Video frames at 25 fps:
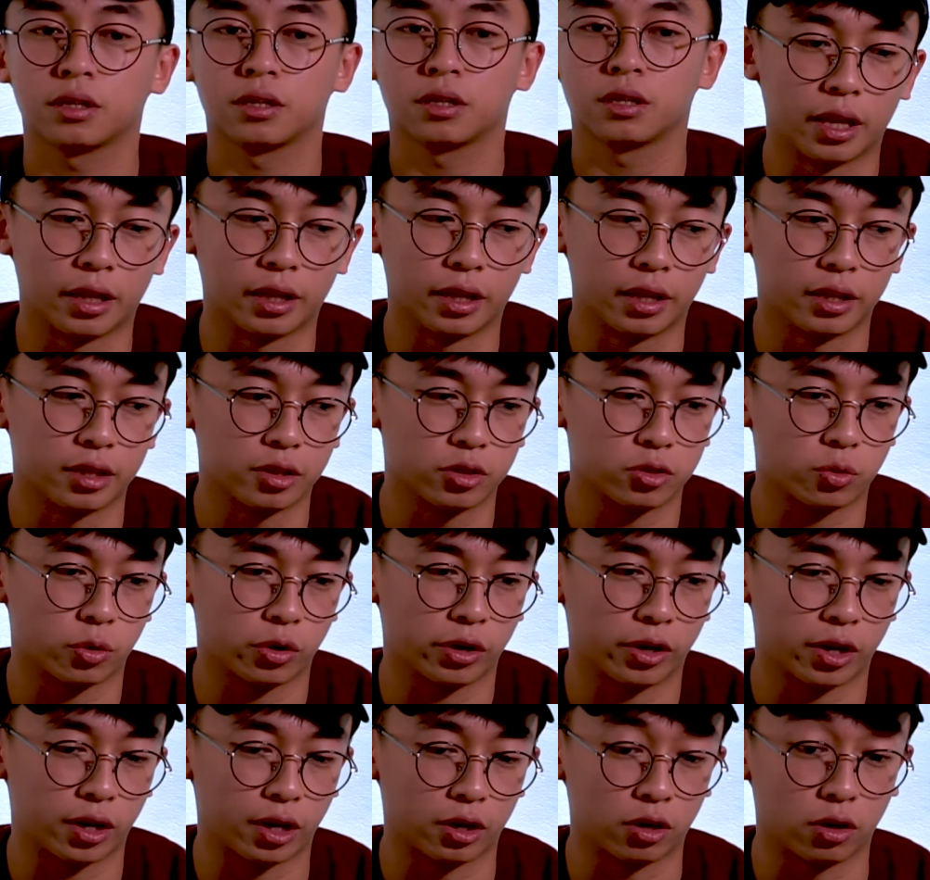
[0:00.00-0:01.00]
And then it's going
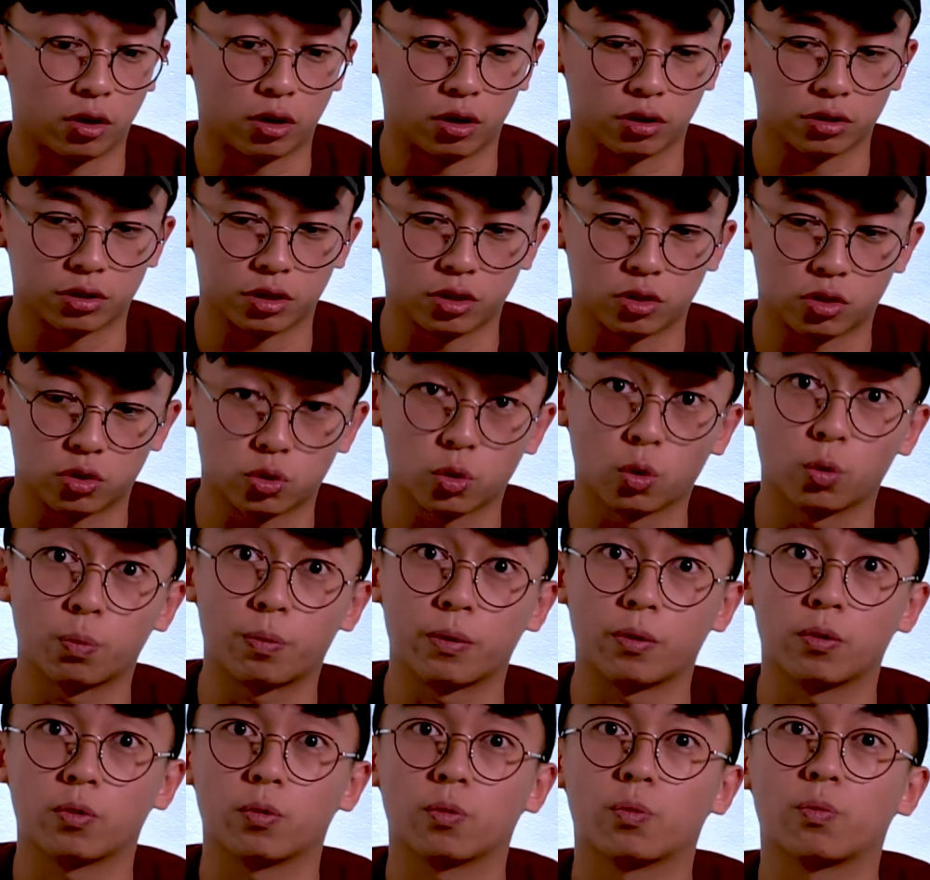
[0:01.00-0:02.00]
to get a lot hotter, so
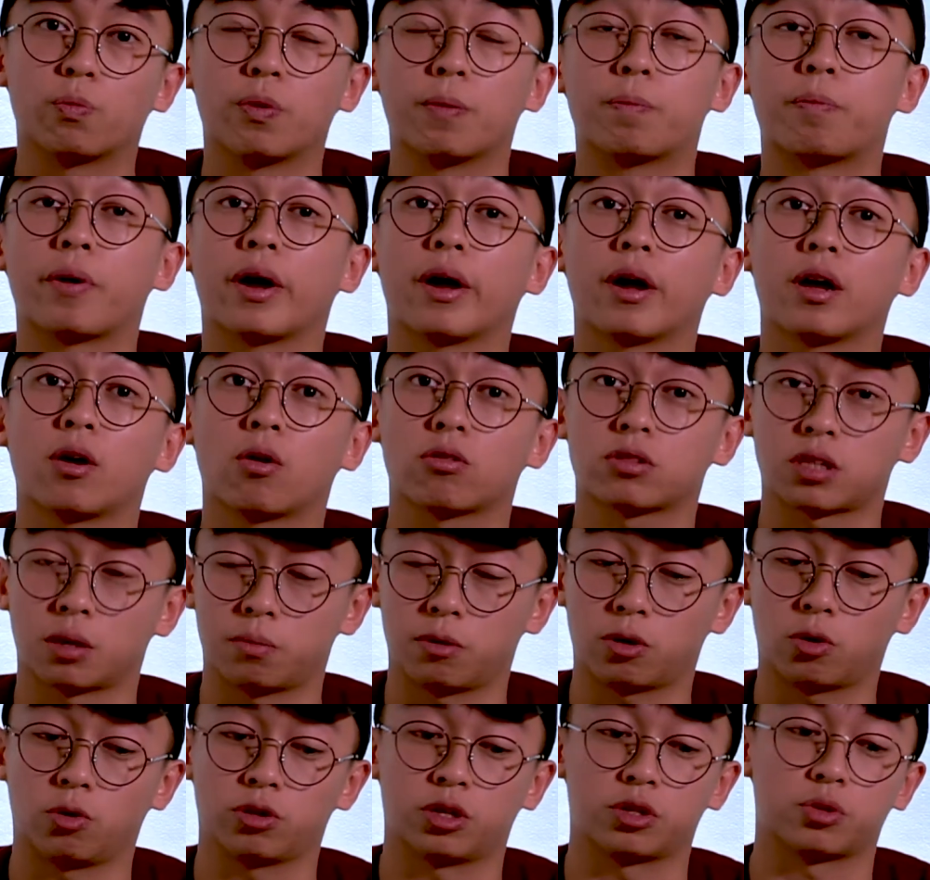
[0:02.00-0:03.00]
prepare your
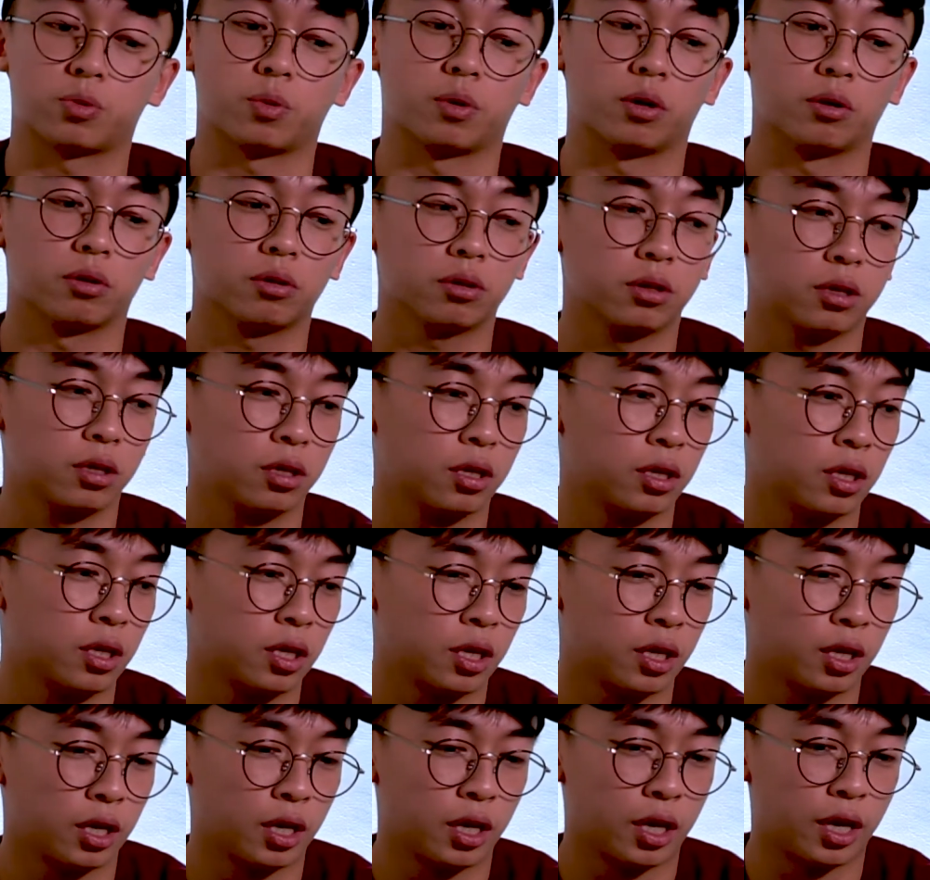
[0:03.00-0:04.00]
summer clothes as well.
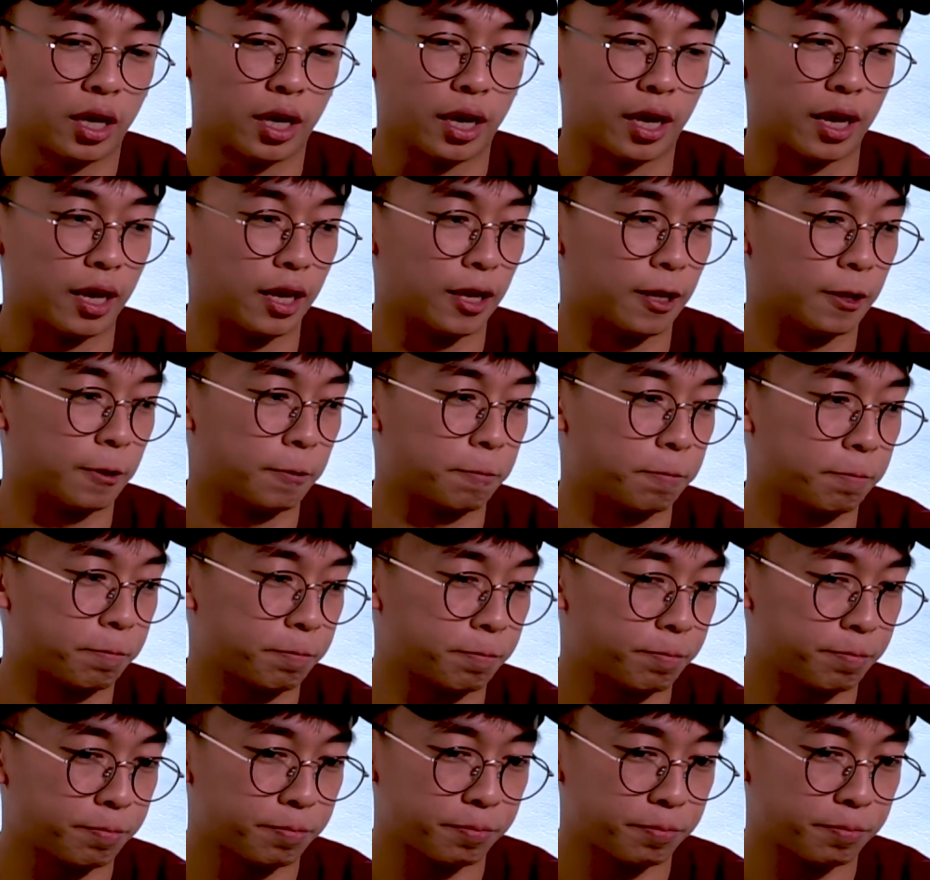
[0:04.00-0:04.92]
And